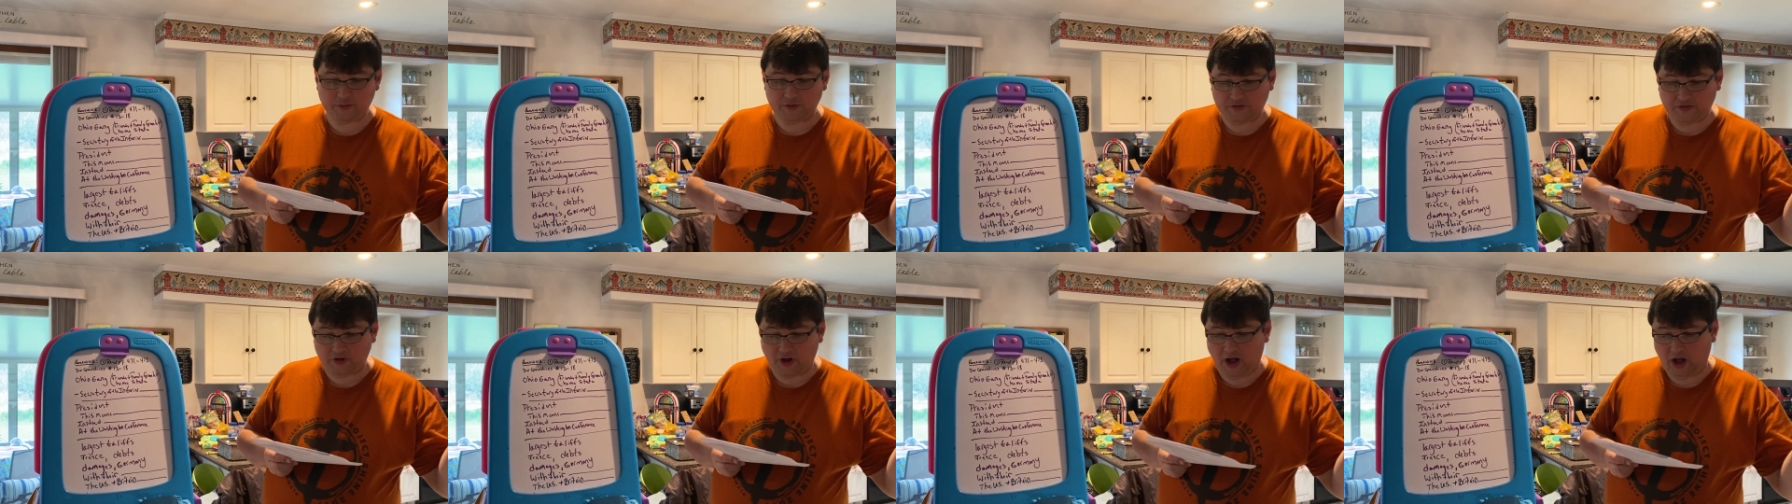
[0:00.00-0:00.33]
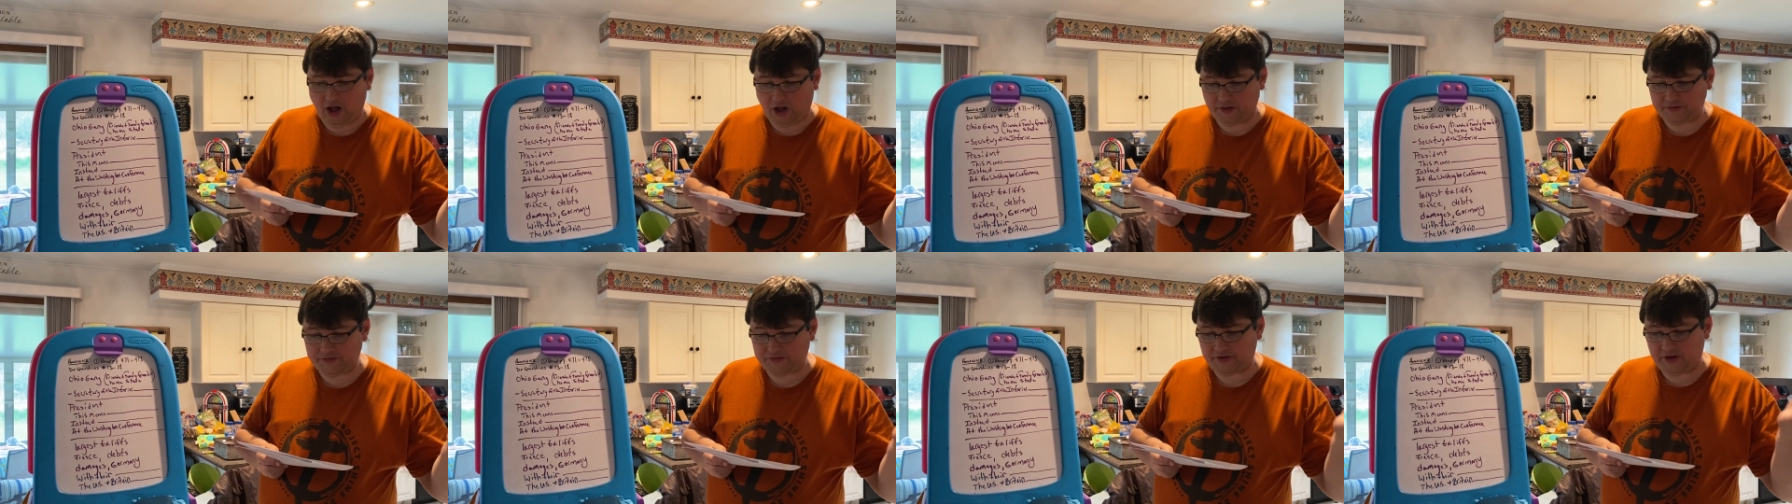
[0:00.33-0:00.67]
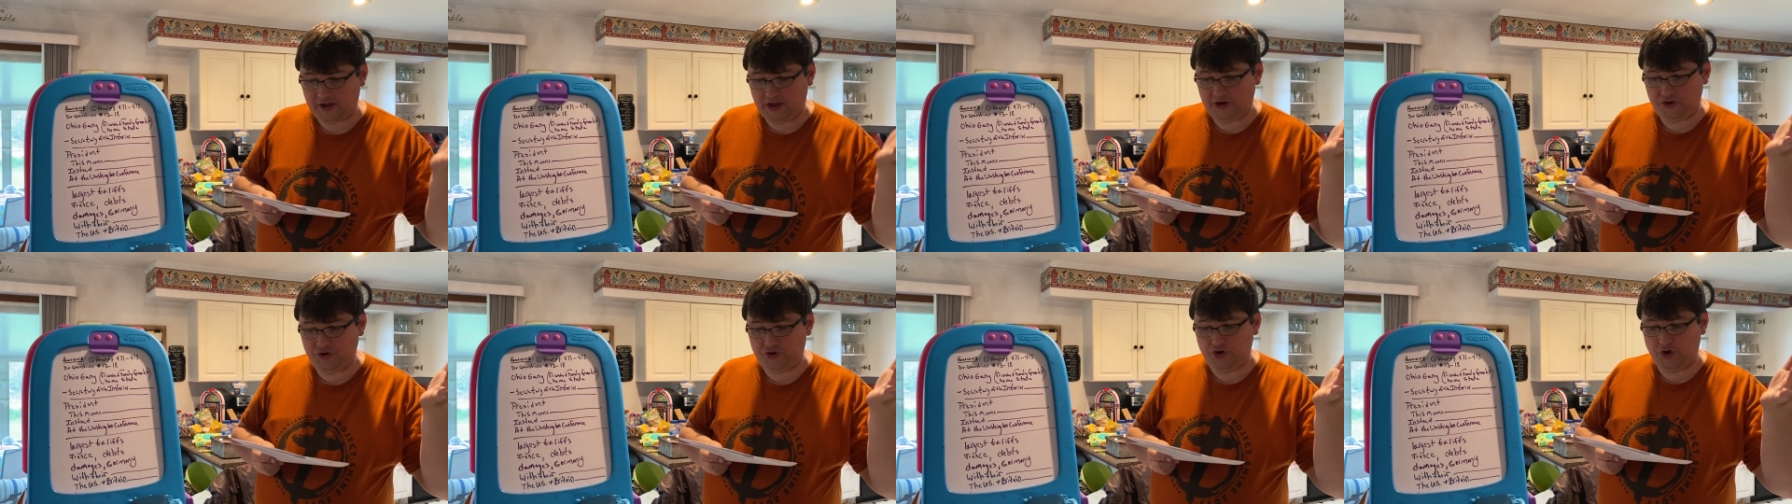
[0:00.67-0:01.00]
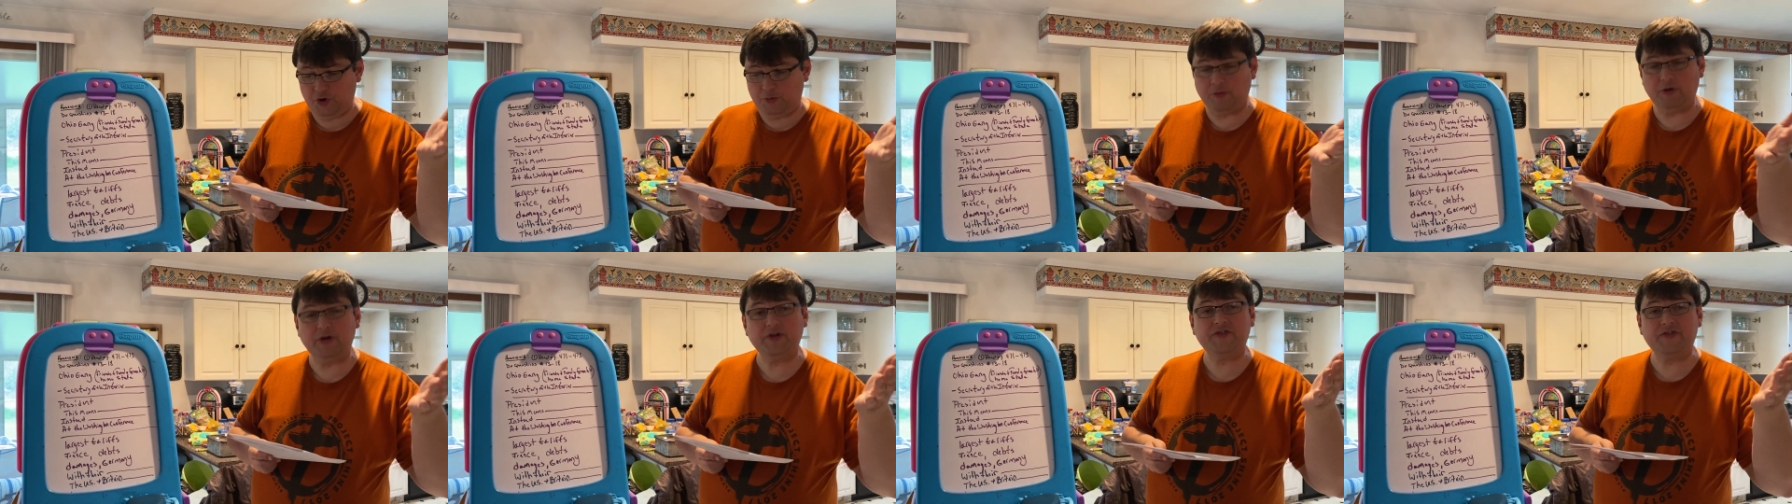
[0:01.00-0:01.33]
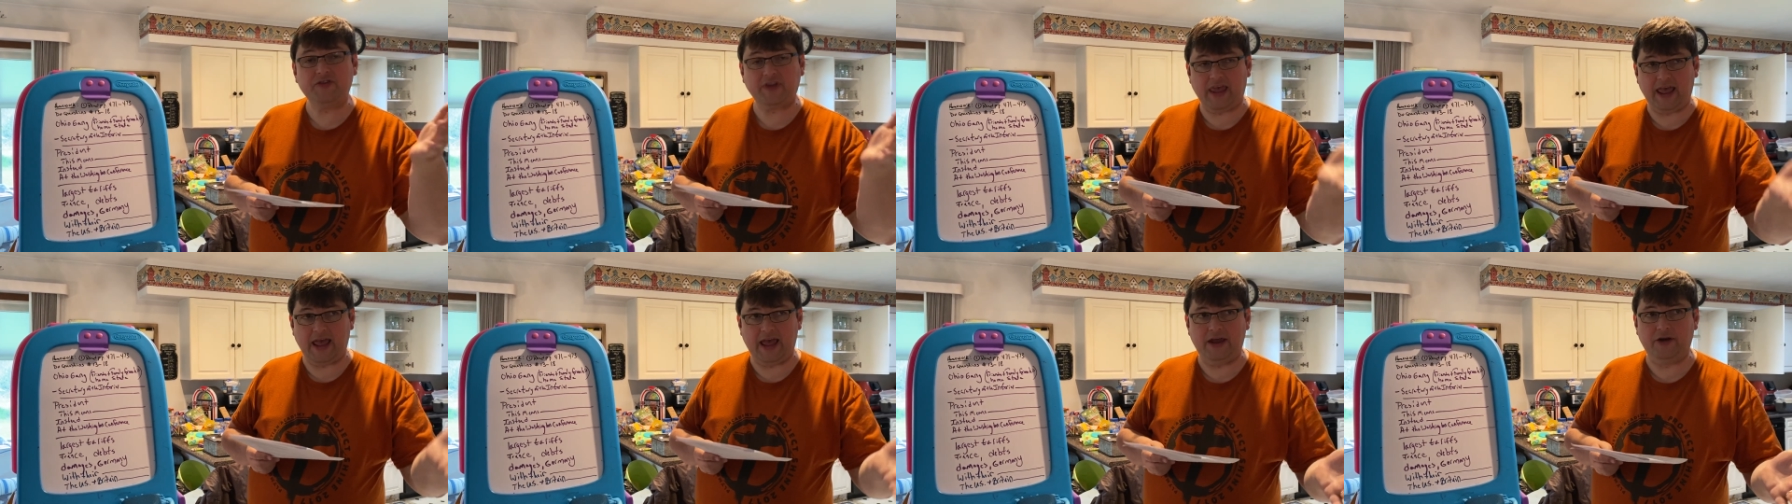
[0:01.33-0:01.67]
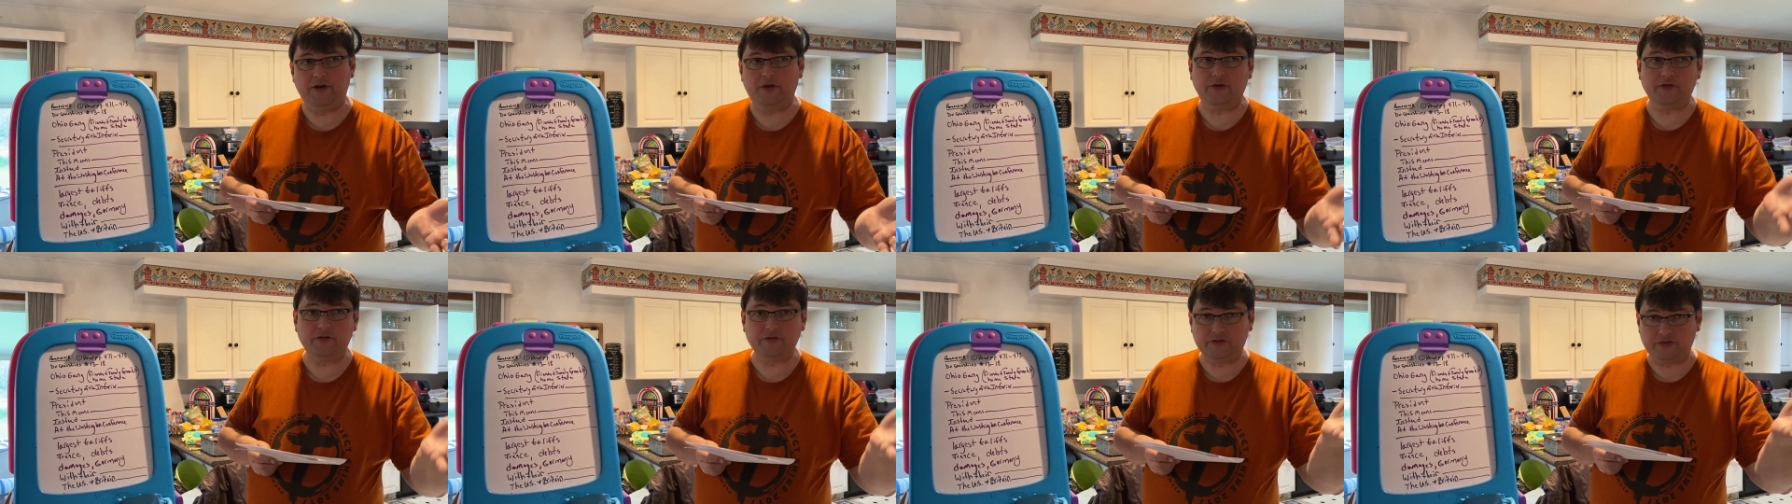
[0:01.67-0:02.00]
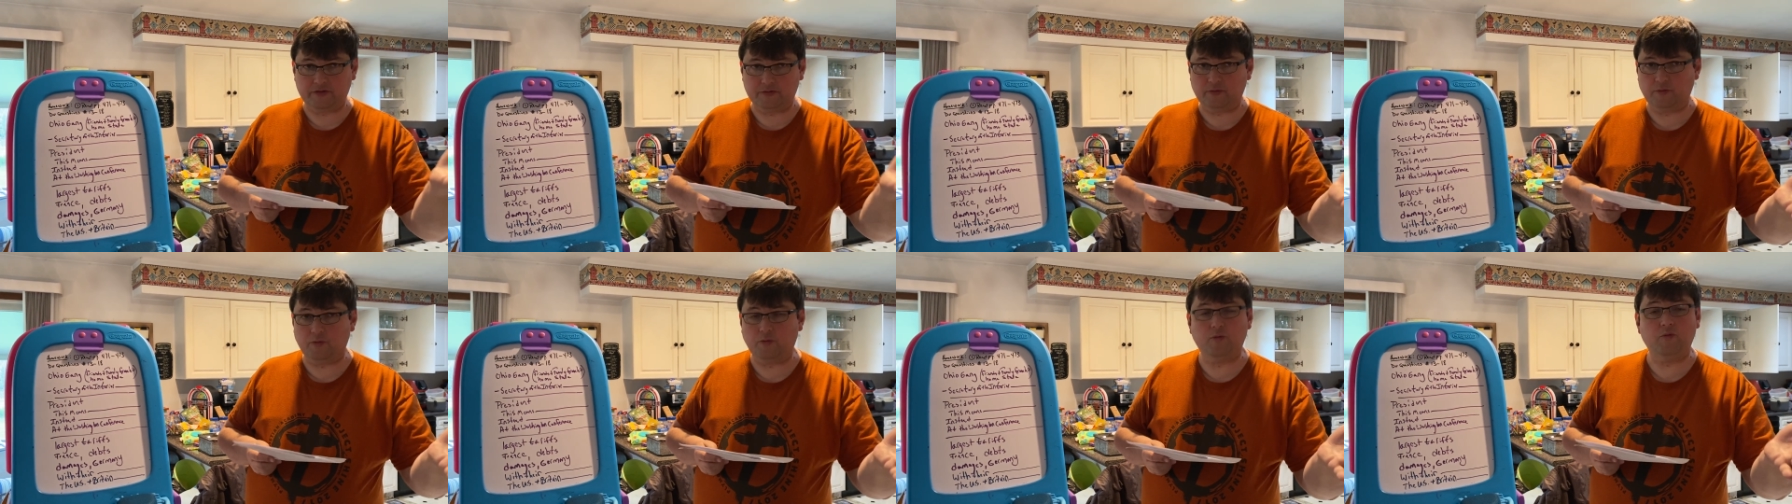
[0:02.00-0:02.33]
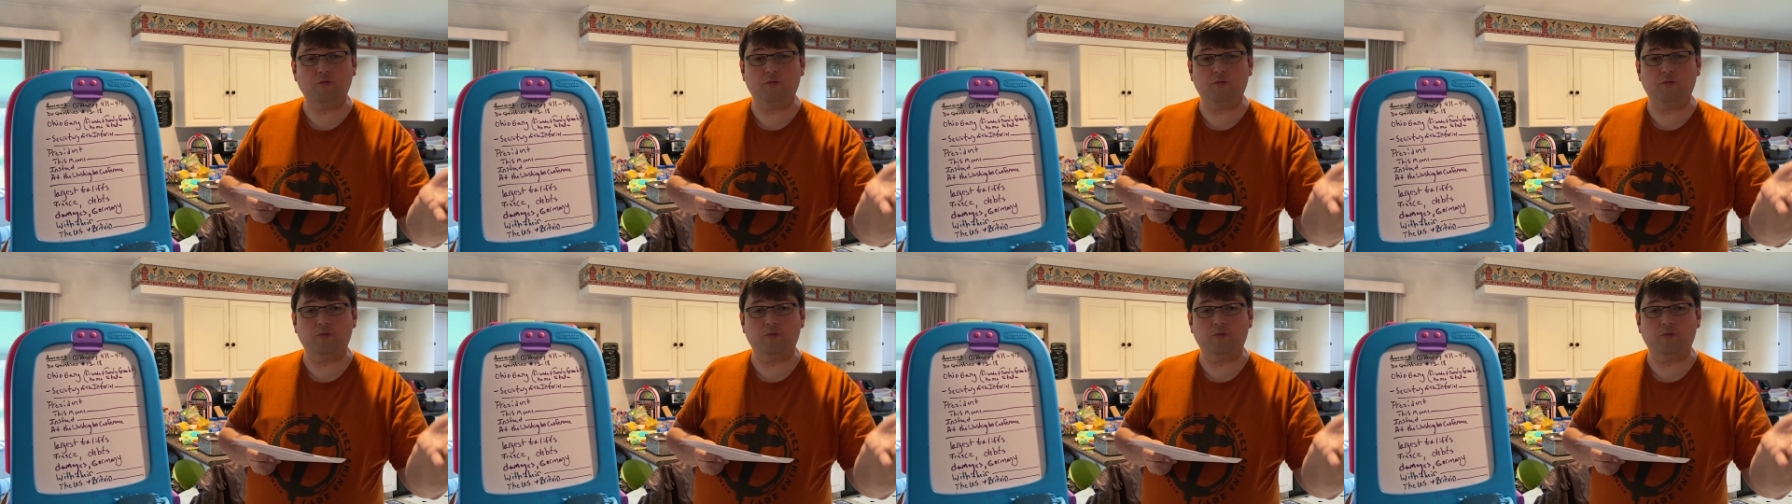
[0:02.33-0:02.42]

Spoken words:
results in numerous scandals,